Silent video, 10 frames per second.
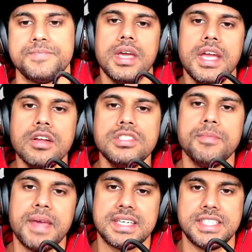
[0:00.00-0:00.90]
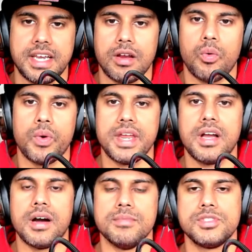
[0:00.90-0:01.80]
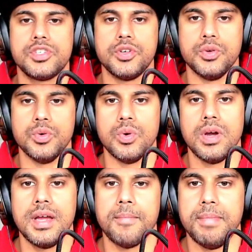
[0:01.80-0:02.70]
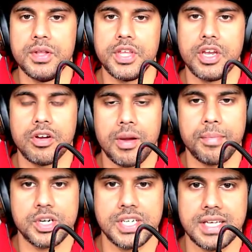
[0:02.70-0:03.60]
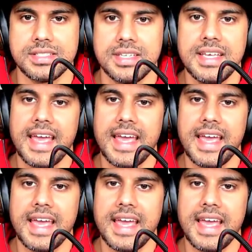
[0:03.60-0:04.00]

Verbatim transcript: Here's the big secret when it comes to building your upper chest,